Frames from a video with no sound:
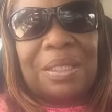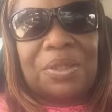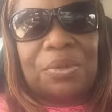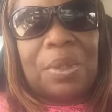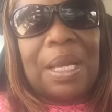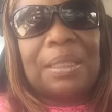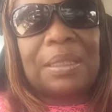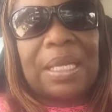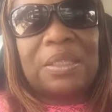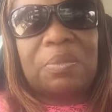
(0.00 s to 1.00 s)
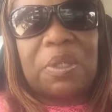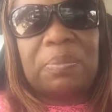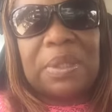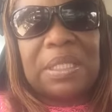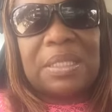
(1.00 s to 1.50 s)
hairdo. I like to be
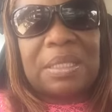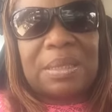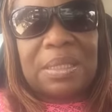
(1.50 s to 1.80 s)
pleased and